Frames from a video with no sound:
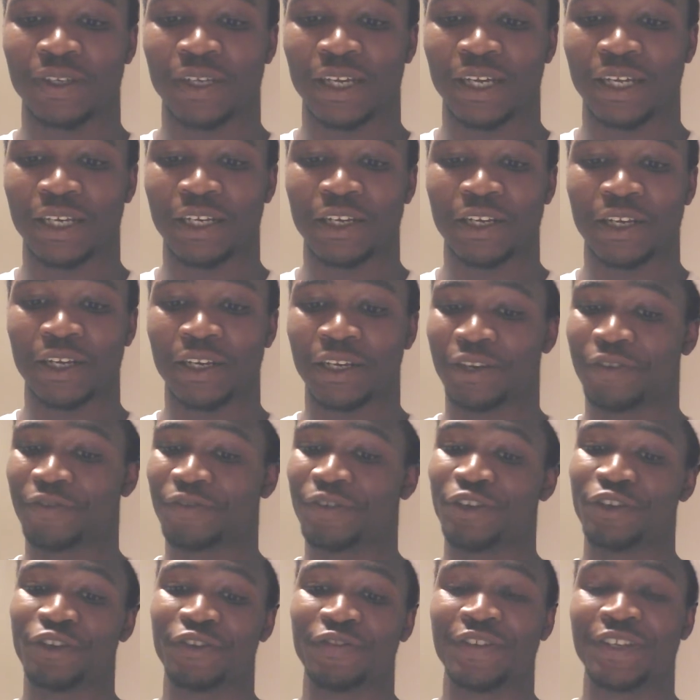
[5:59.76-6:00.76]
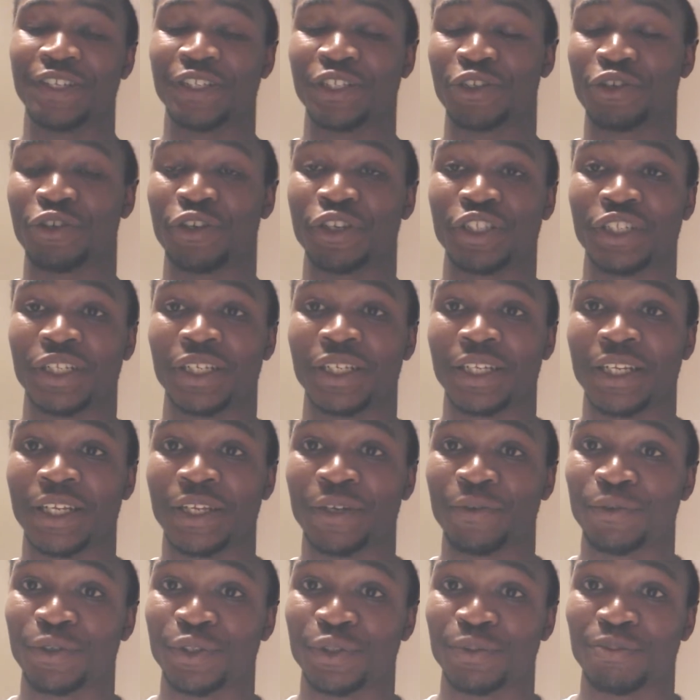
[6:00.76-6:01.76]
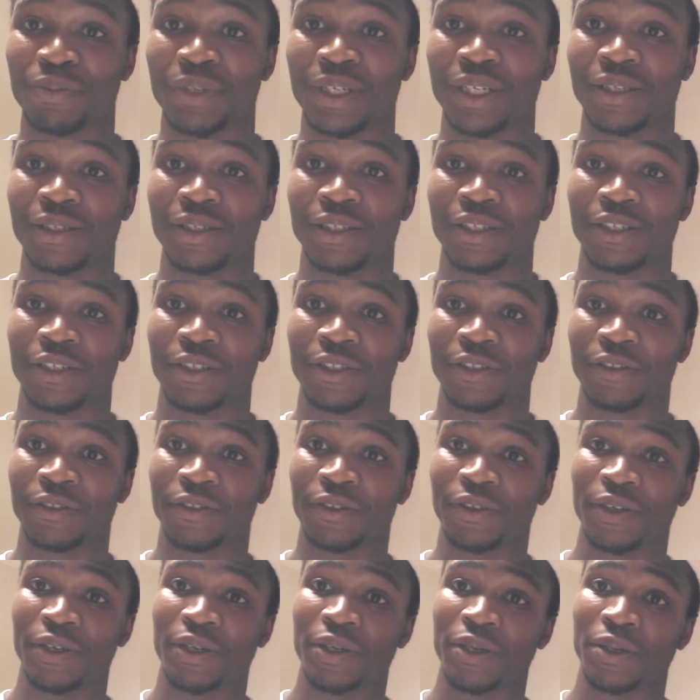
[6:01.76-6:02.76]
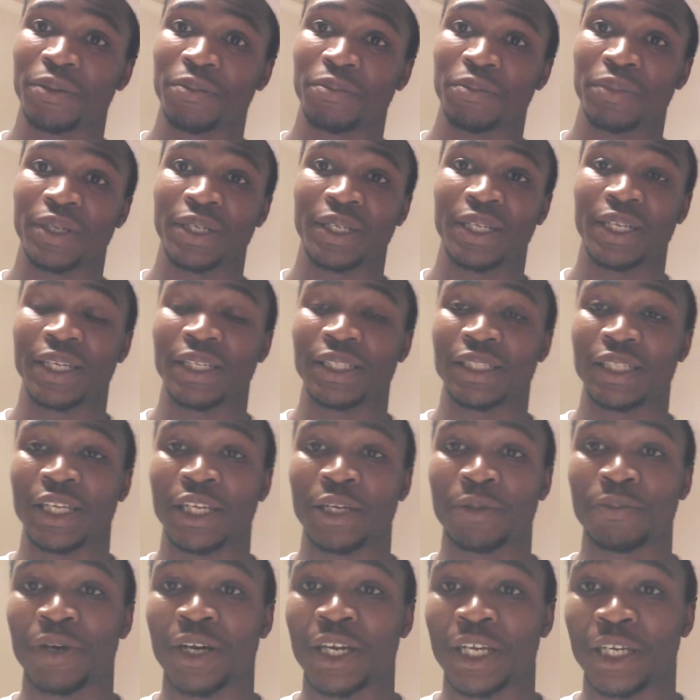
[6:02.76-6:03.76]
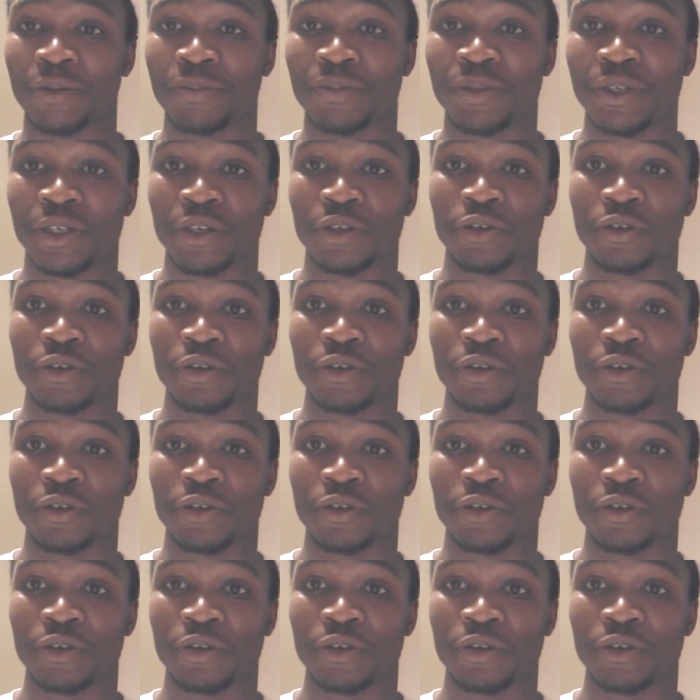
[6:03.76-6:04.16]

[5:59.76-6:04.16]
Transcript: I never knew if this Christian thing was me. But the thing is, anybody could be a